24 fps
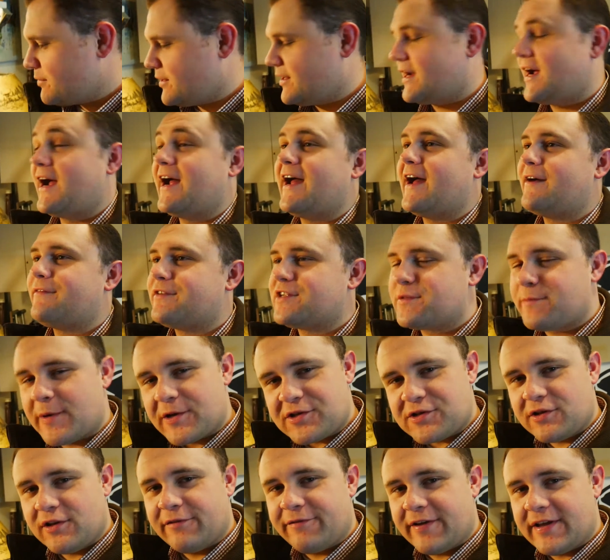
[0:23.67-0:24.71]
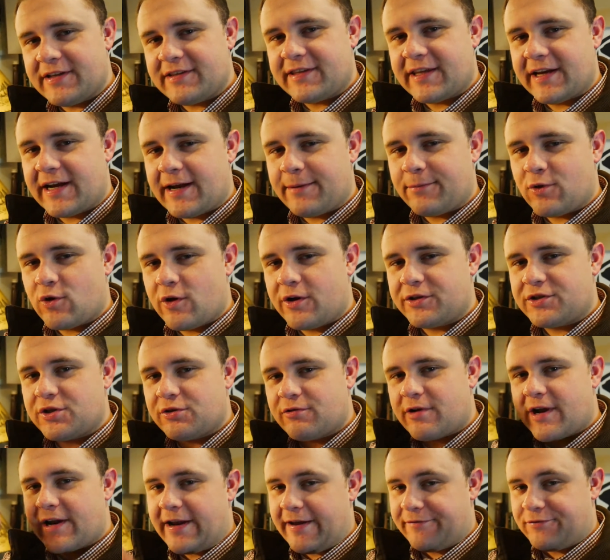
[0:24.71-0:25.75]
but I have a special event that I'm going
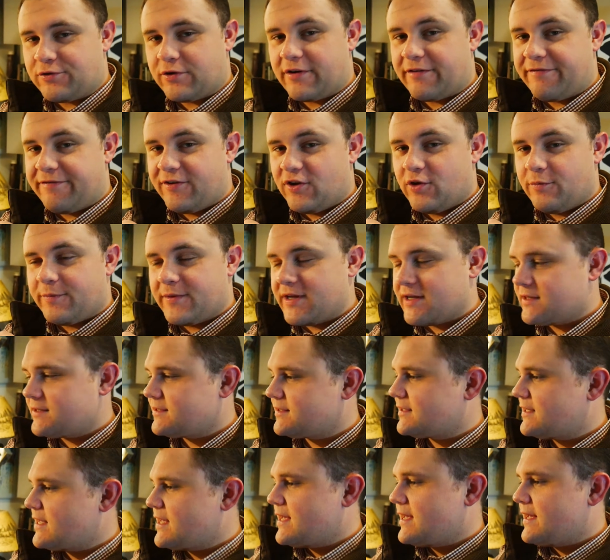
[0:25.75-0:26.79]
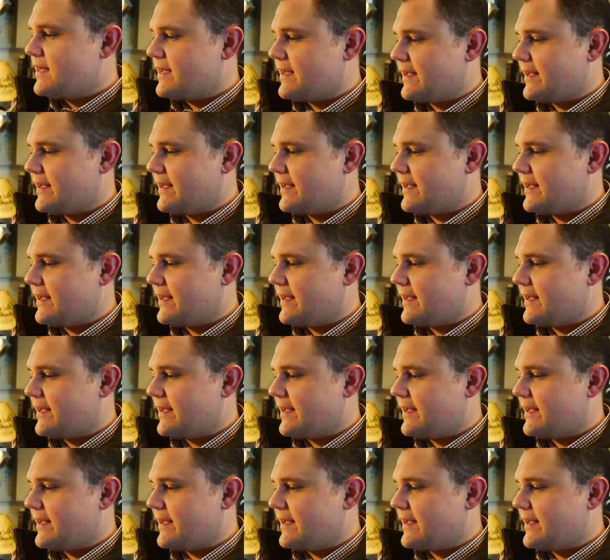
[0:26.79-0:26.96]
to right after I film this,